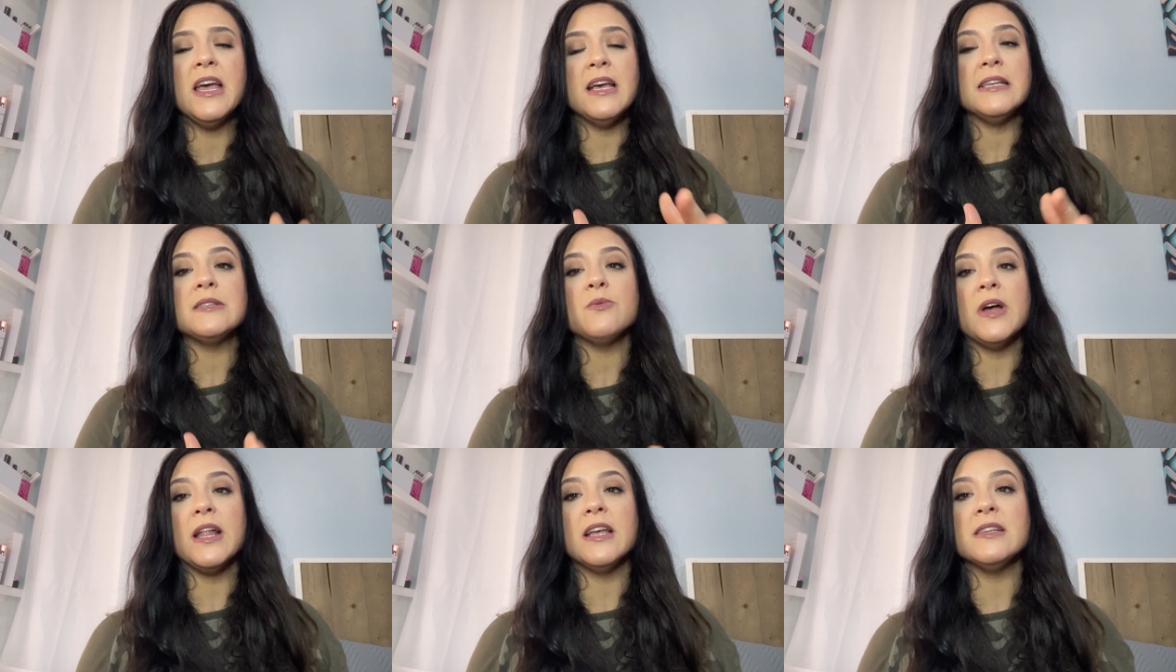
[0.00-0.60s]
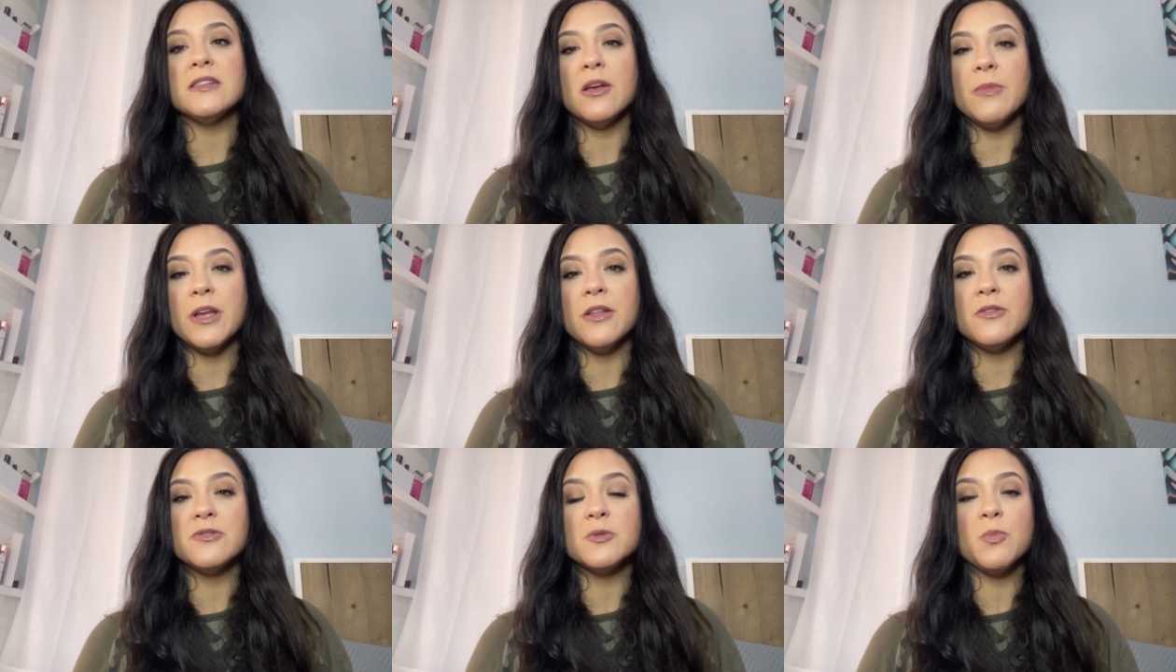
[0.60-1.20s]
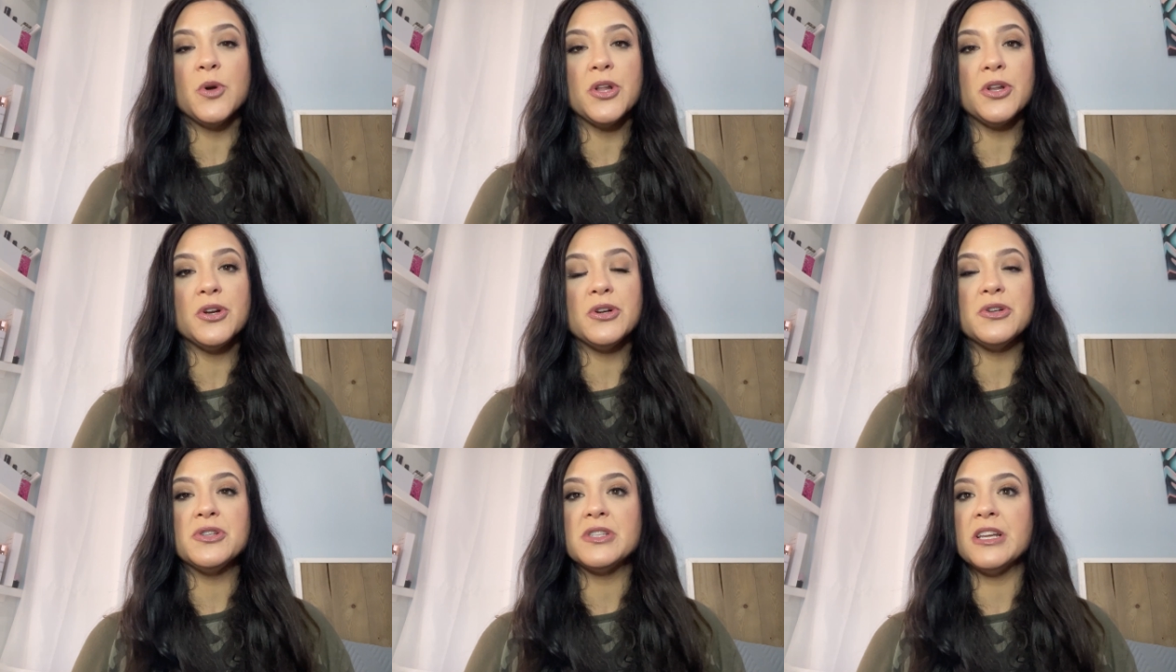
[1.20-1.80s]
as well as all my other
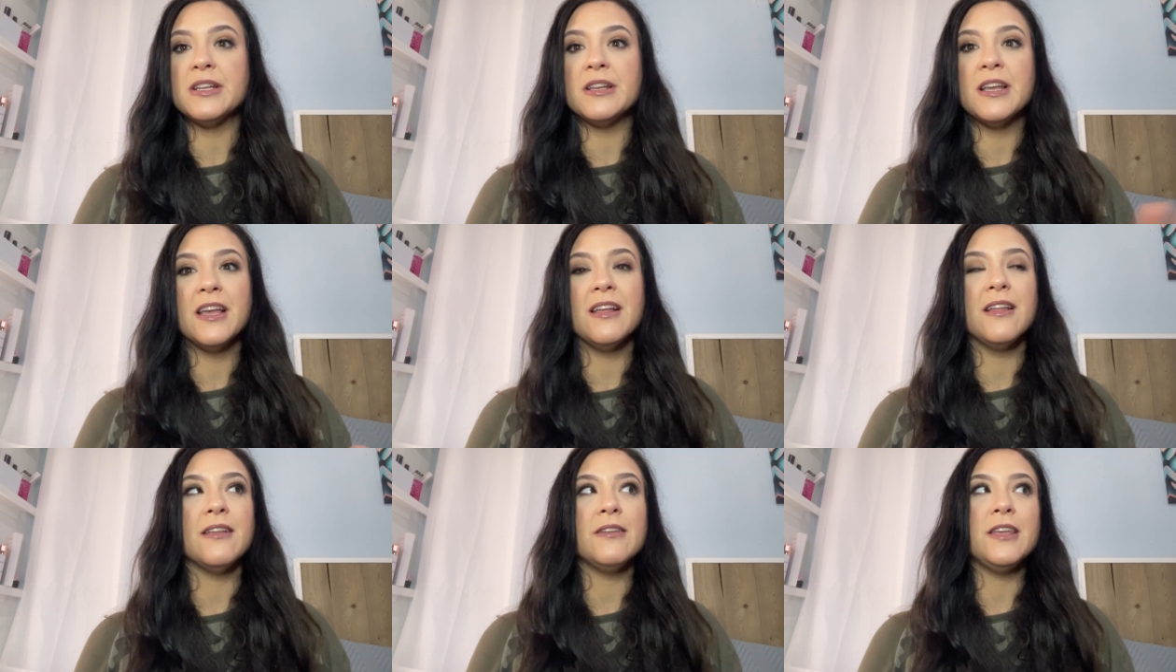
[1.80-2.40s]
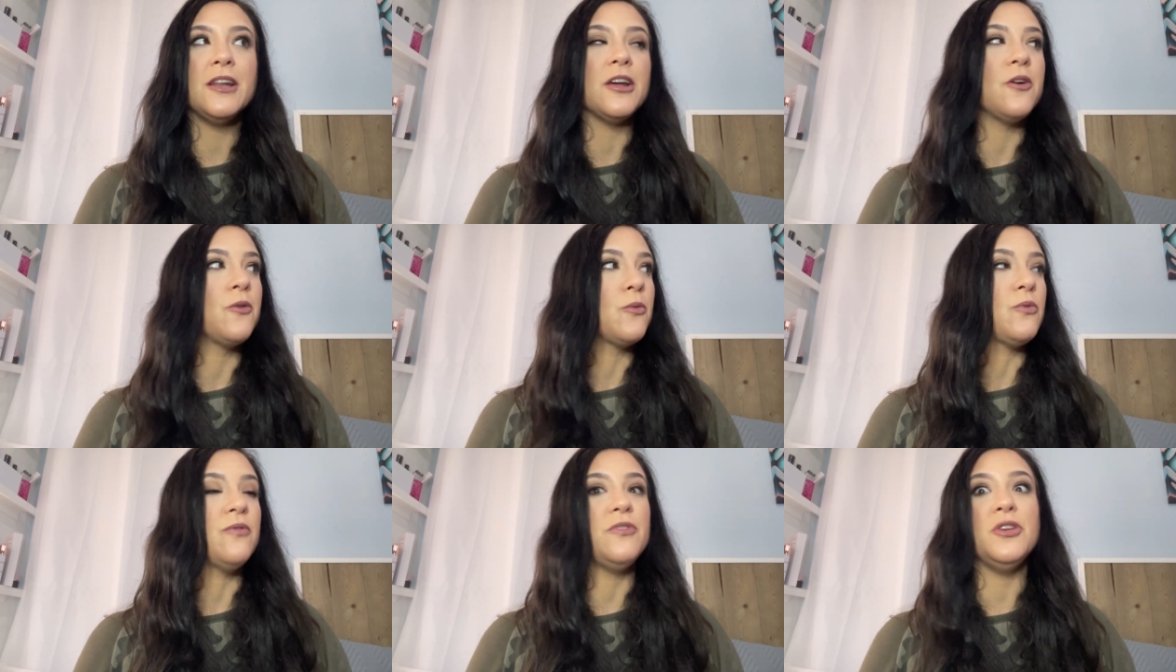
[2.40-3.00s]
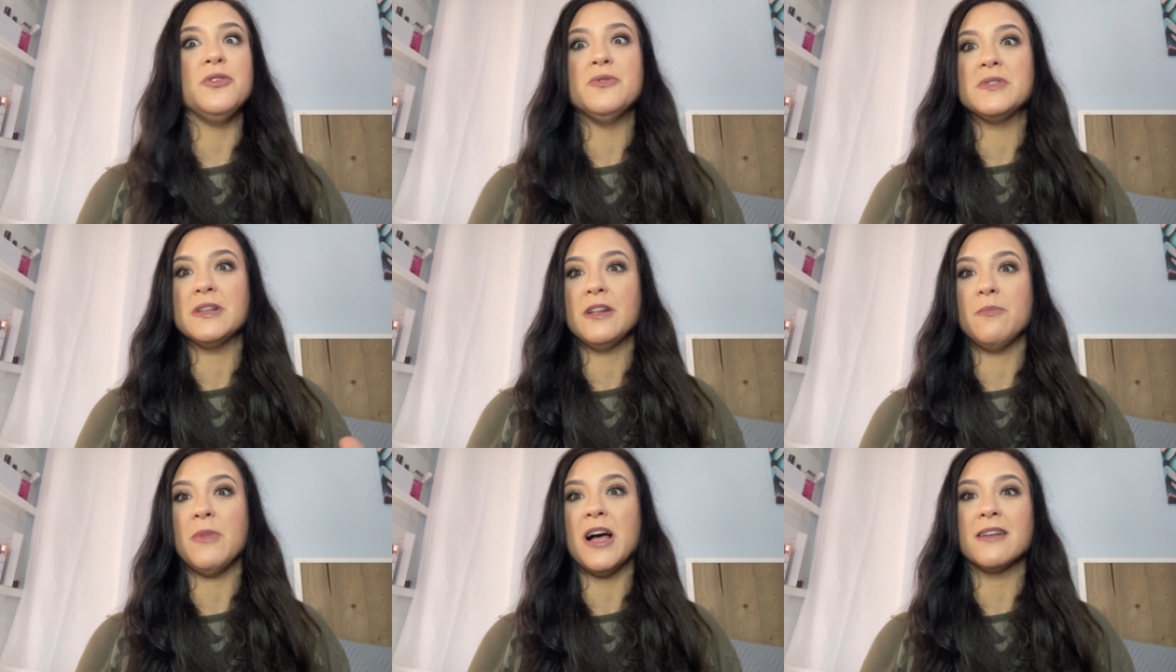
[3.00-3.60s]
spoilers and you know, reviews
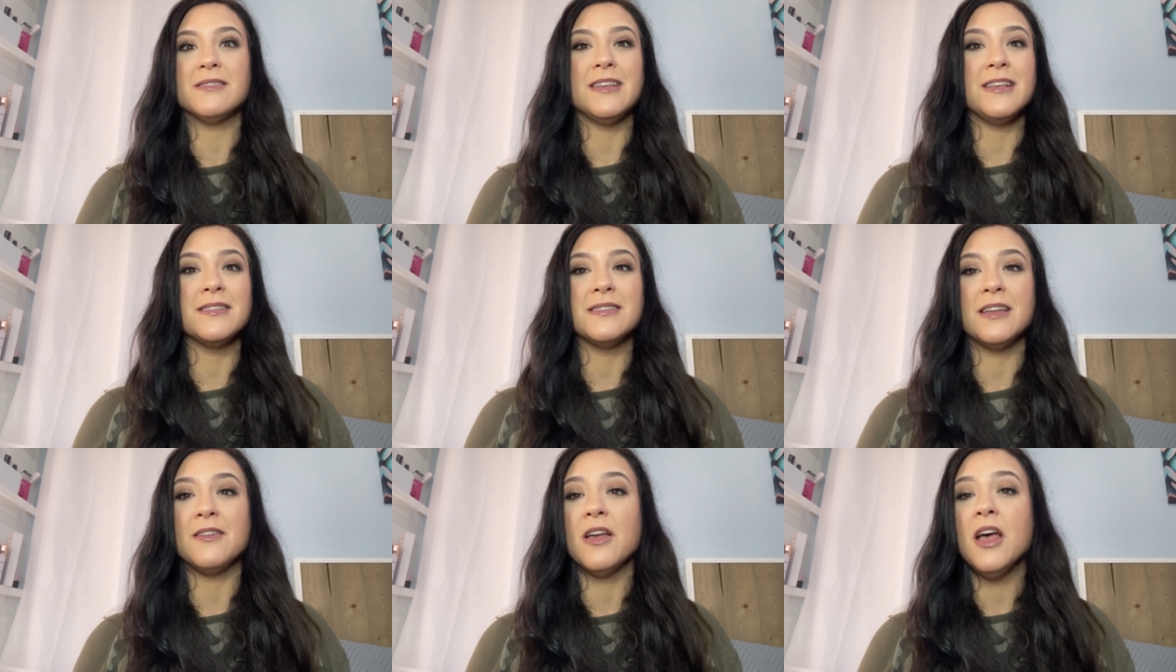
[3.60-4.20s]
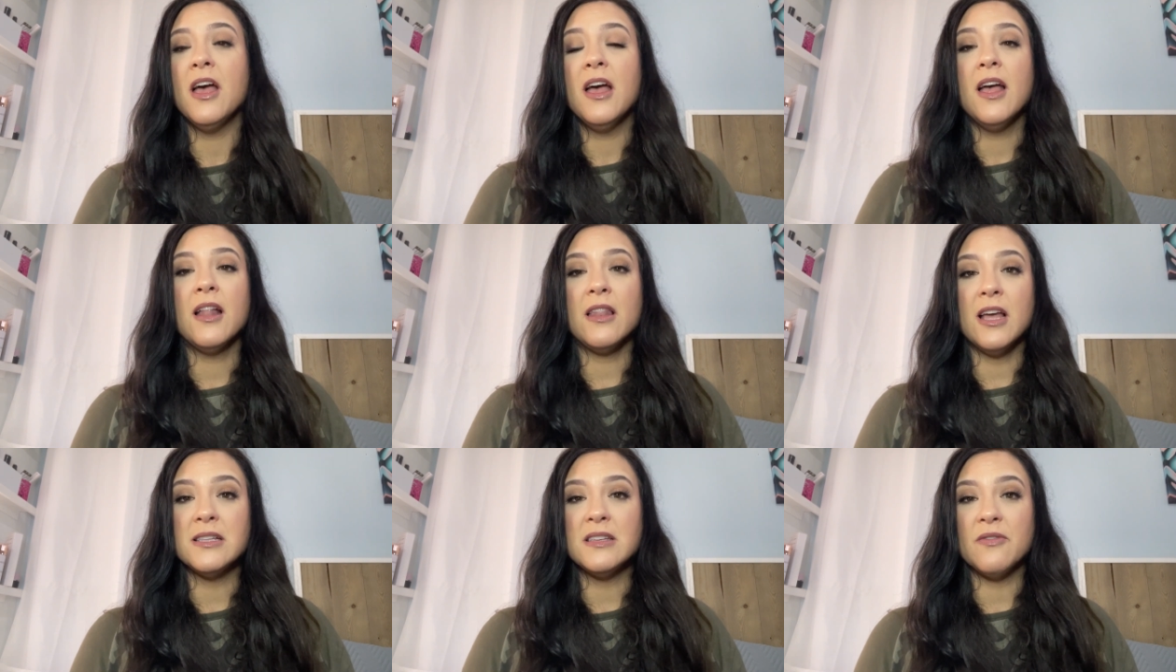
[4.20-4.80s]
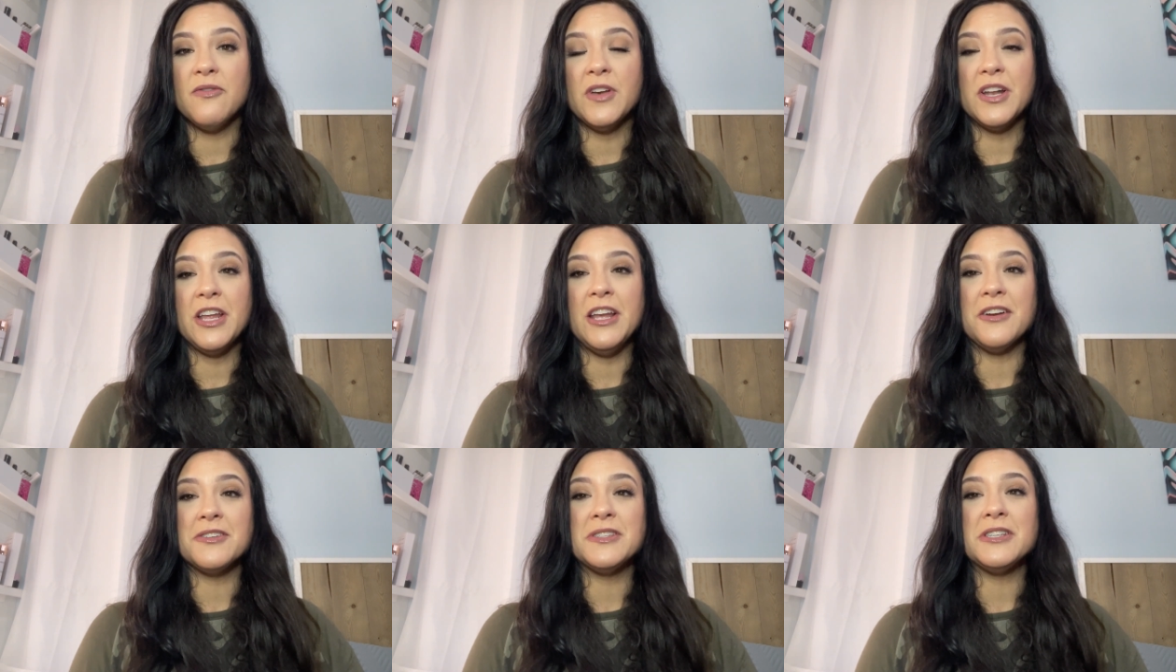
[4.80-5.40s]
and unboxings and lots of fun
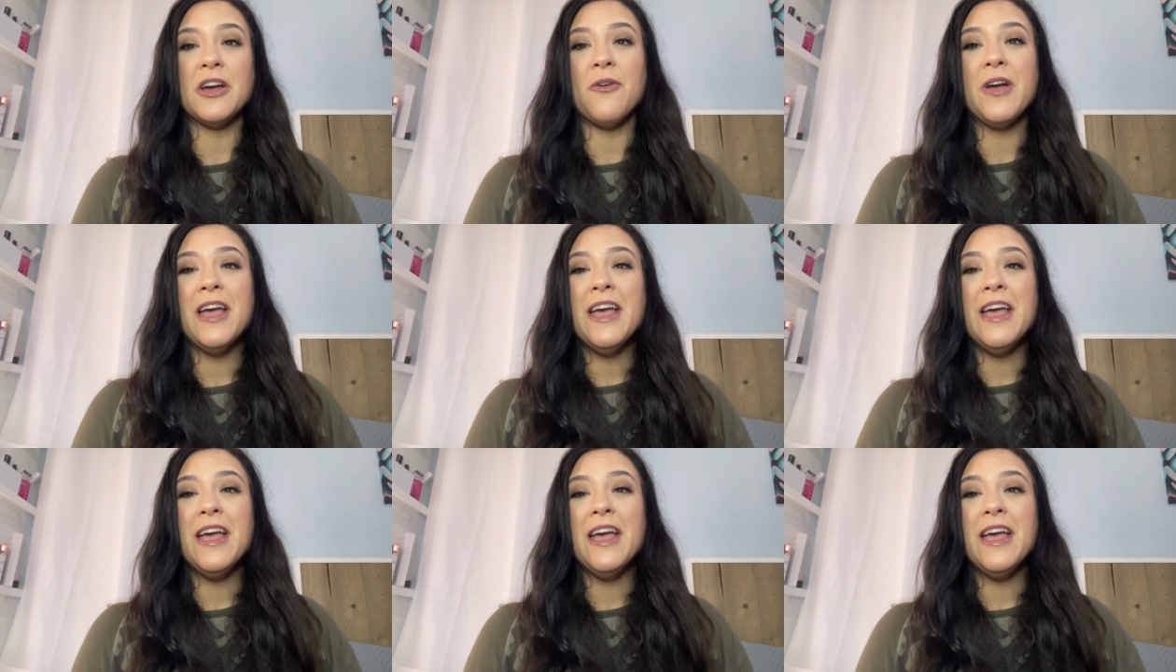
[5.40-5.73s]
here. So